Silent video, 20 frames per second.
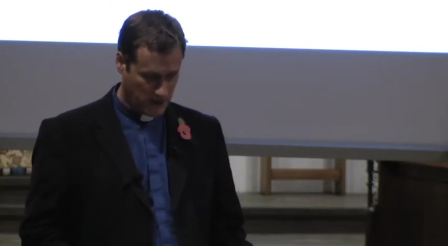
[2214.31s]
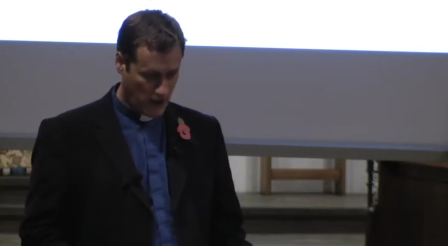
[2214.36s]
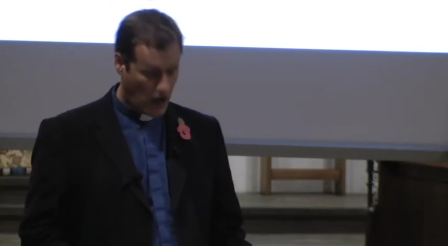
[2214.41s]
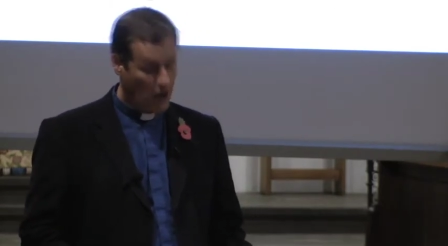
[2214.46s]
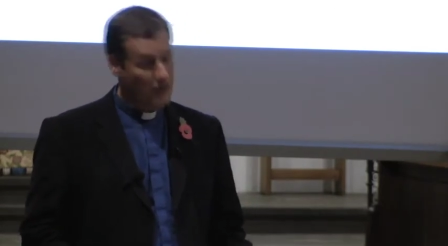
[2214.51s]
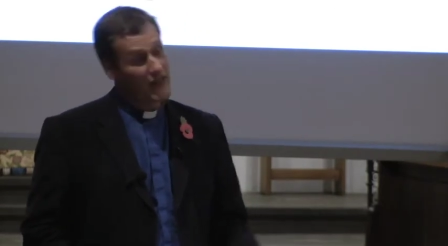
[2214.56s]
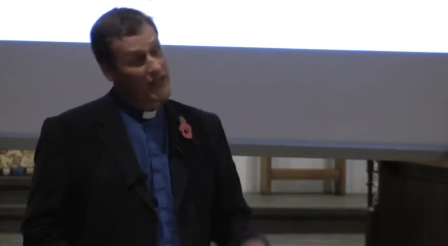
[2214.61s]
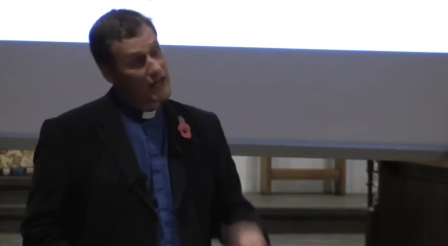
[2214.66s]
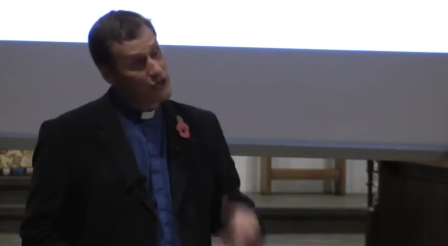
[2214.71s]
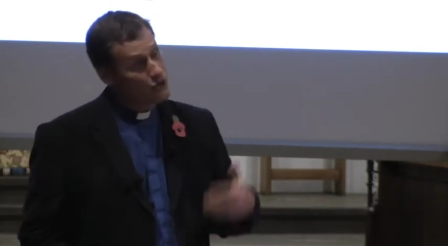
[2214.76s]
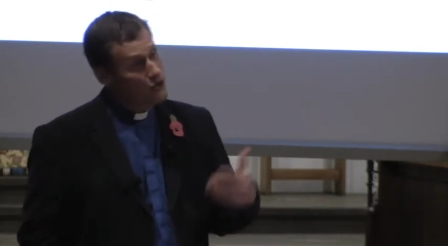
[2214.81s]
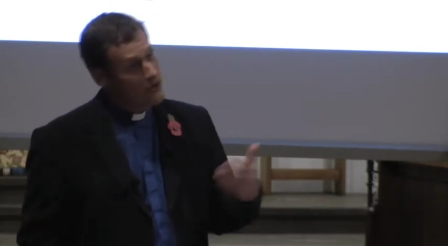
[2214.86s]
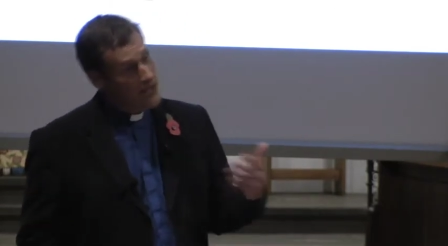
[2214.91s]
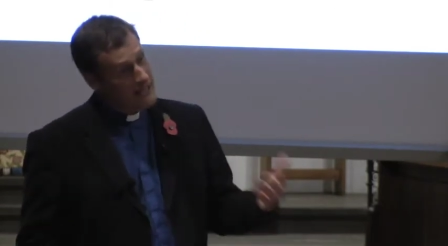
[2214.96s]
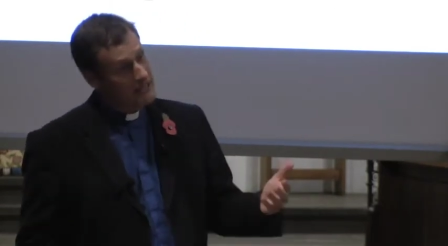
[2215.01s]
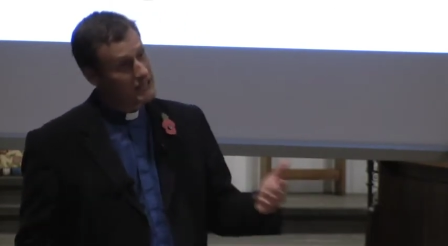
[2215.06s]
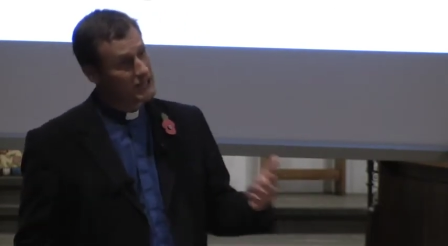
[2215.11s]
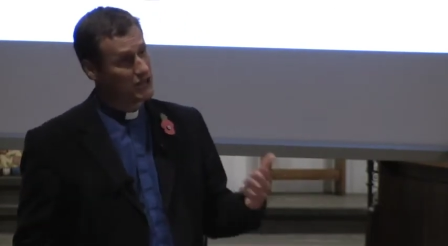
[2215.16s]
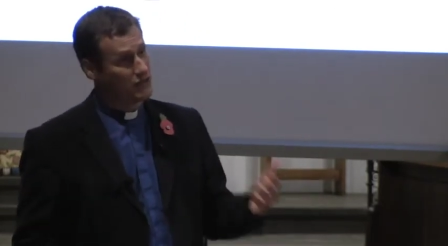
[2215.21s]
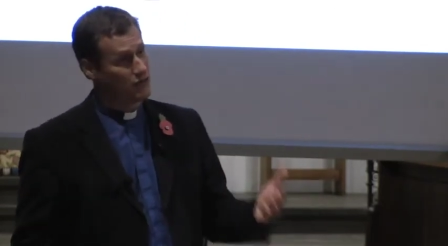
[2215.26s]
Are there
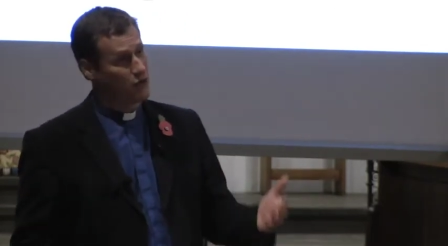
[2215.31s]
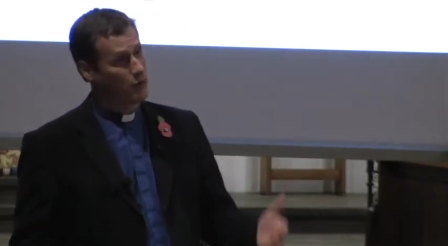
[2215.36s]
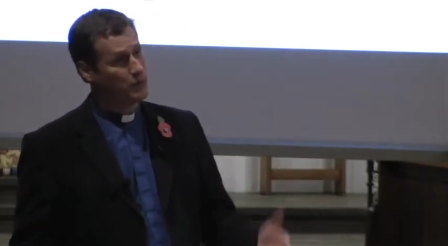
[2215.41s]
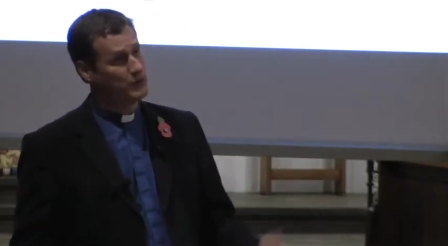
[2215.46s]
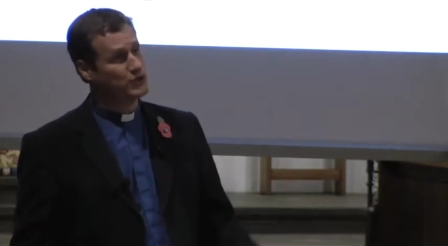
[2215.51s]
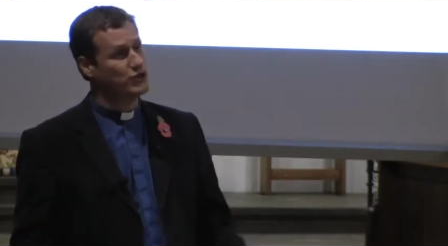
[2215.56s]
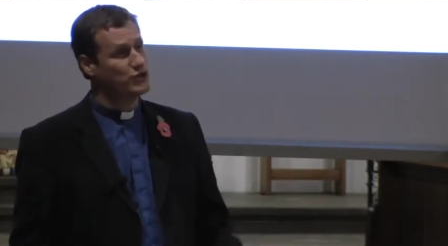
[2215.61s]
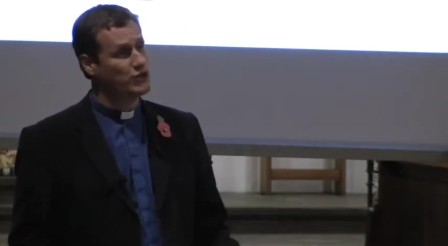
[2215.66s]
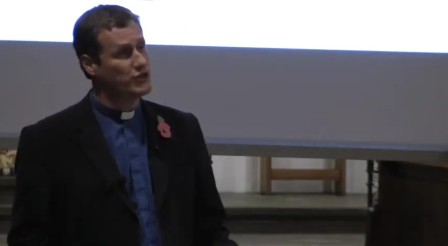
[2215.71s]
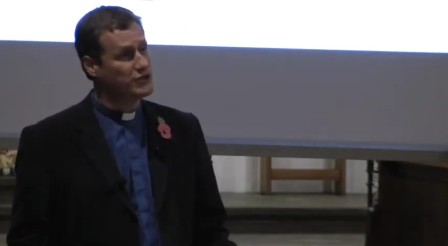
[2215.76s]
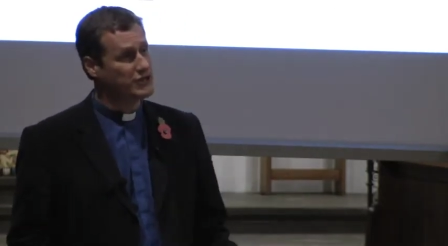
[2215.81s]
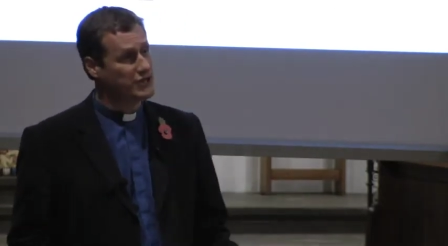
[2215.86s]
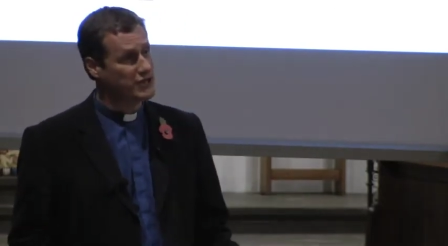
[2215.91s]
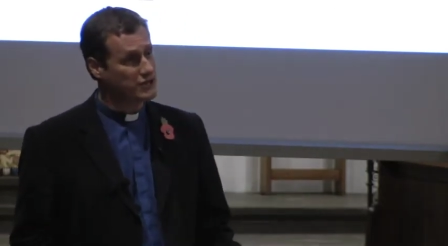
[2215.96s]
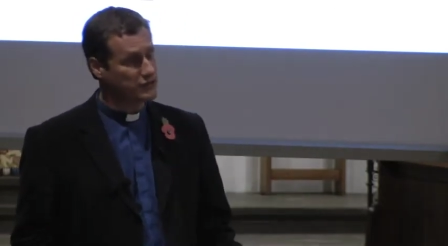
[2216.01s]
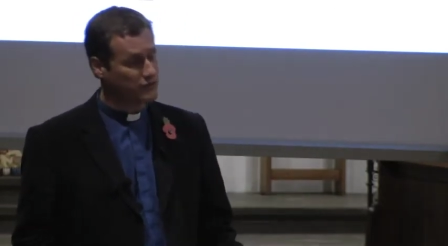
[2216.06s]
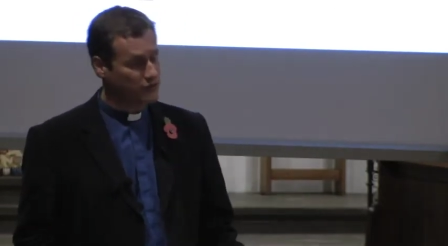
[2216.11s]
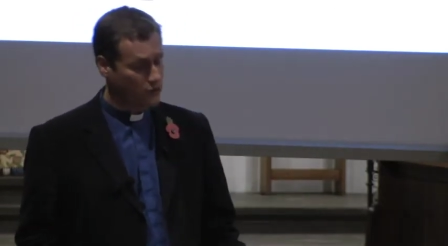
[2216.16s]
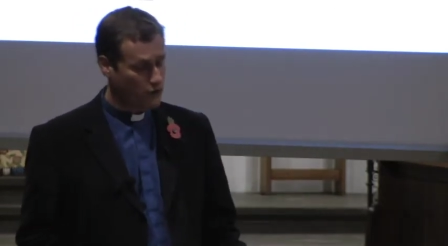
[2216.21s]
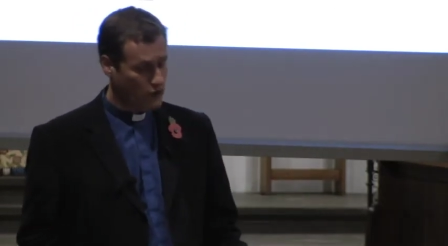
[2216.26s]
creative
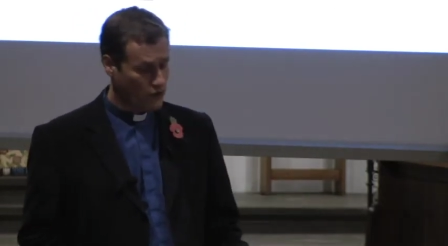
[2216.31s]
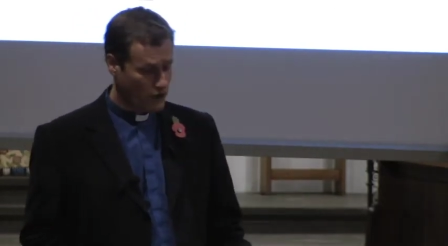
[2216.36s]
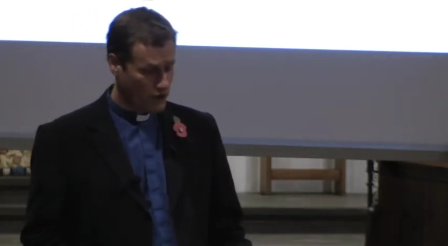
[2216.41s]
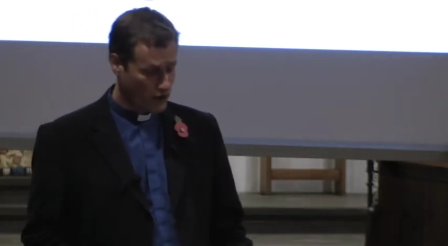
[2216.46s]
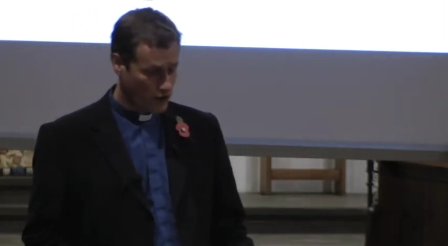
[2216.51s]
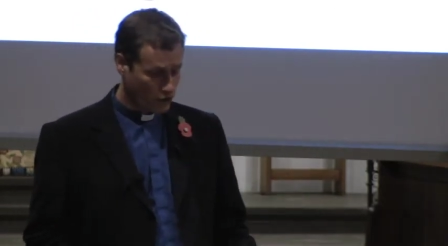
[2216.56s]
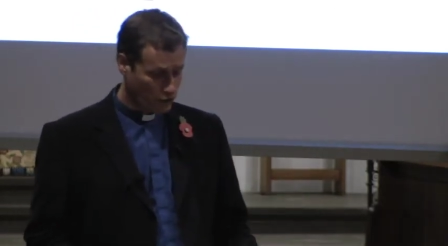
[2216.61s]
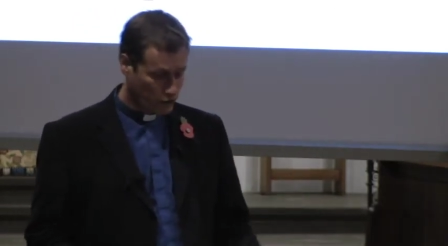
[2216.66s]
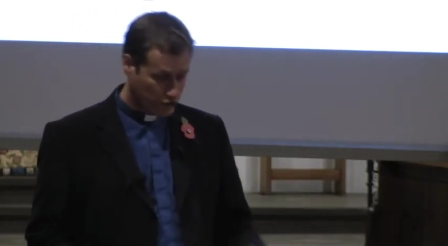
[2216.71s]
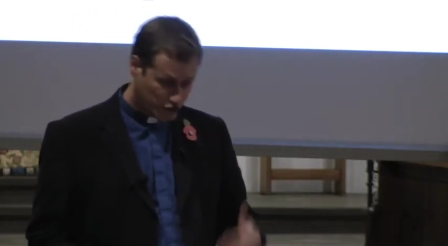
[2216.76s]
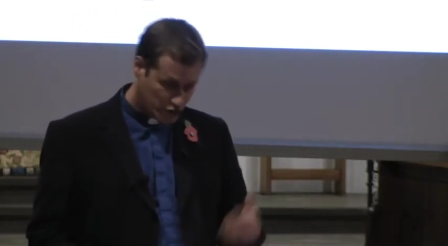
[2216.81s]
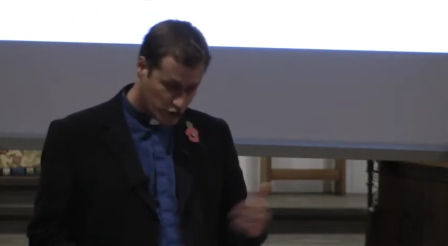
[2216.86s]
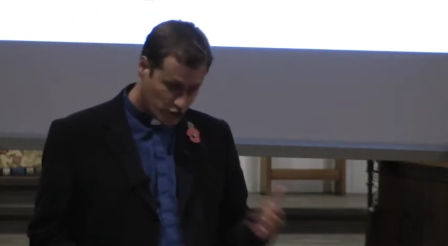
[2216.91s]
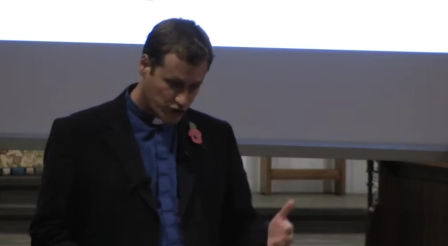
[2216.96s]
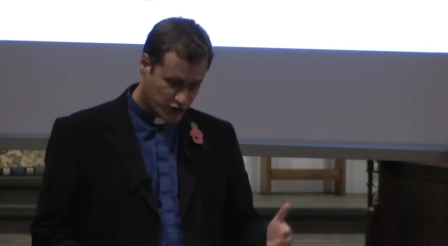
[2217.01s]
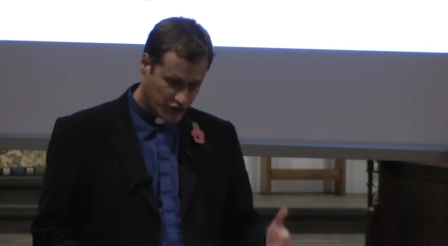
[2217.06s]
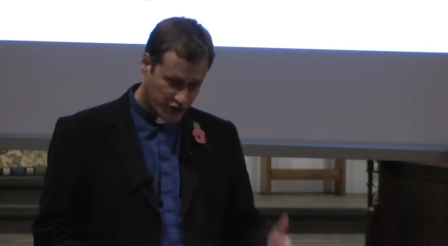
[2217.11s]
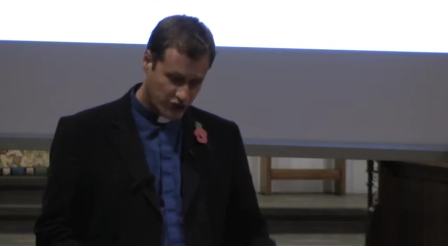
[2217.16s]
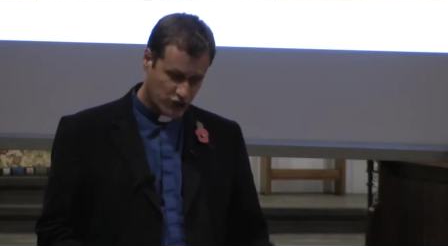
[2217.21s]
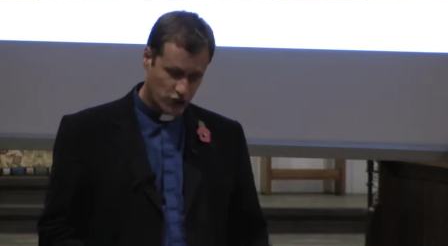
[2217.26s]
opportunities for
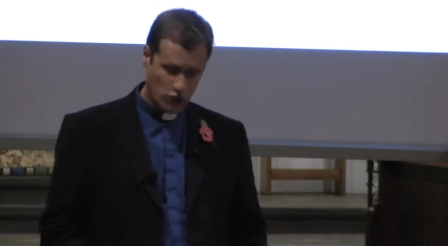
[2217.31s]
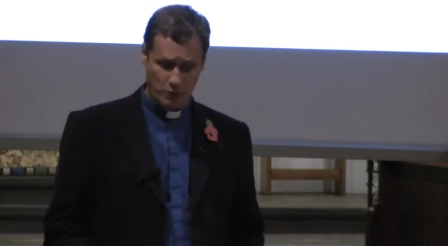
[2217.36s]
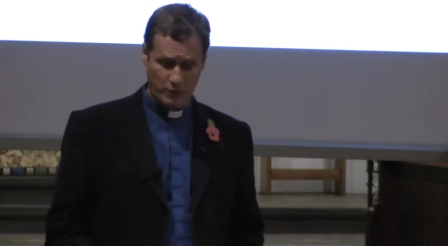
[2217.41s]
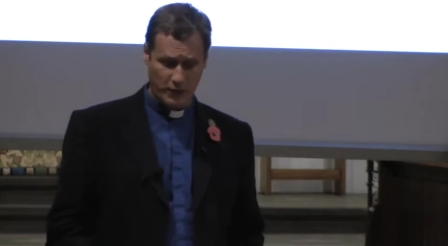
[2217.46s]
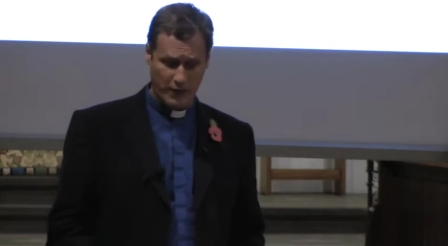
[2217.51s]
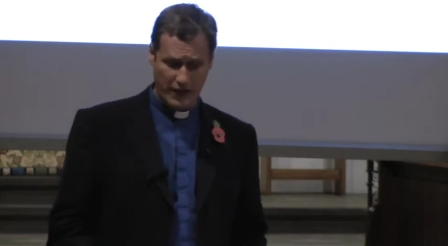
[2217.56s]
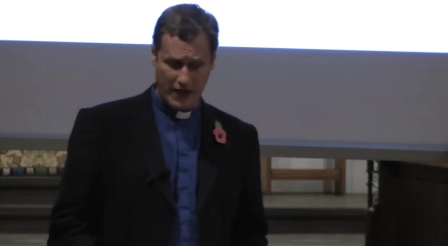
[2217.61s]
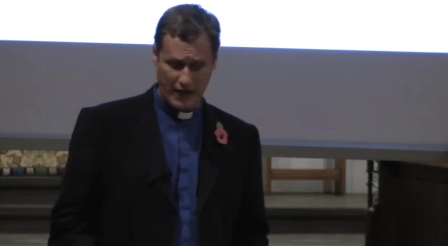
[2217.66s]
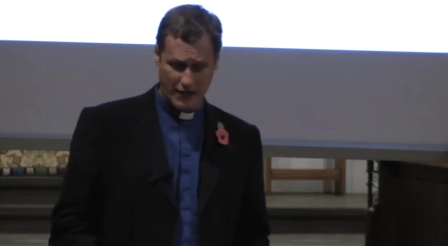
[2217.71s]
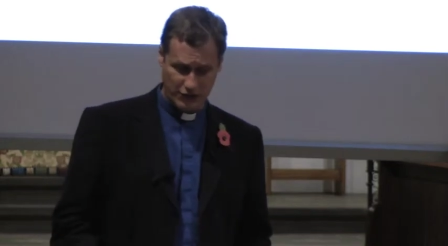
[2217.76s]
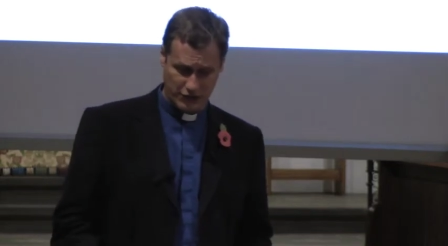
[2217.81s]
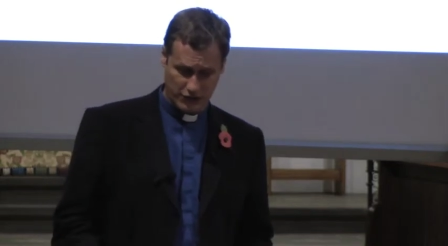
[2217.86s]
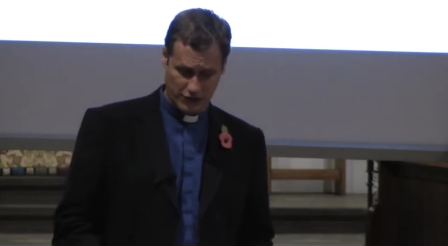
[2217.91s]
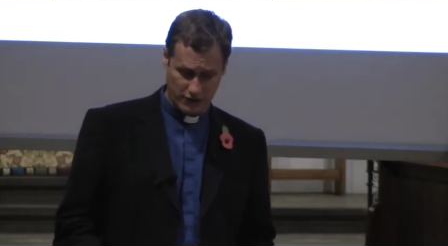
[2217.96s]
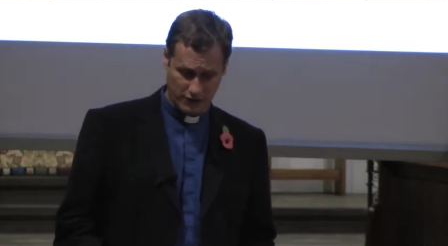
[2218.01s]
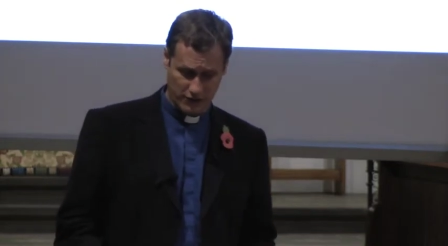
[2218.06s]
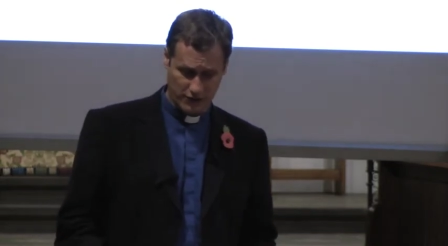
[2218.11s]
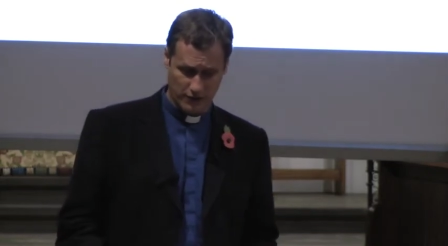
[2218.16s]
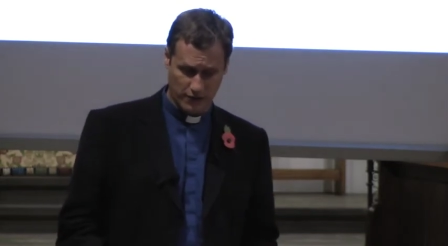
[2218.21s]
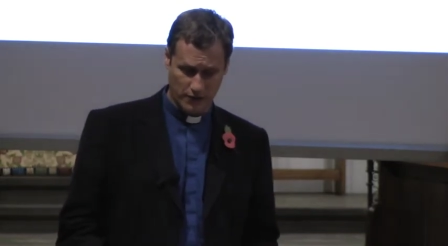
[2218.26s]
reducing
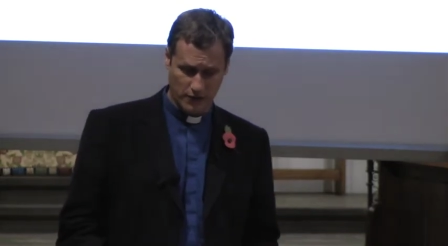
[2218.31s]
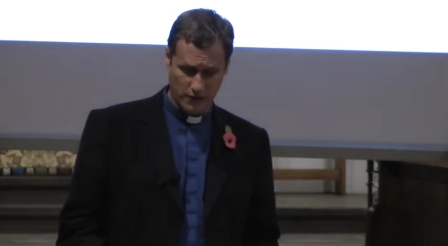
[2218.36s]
duplication?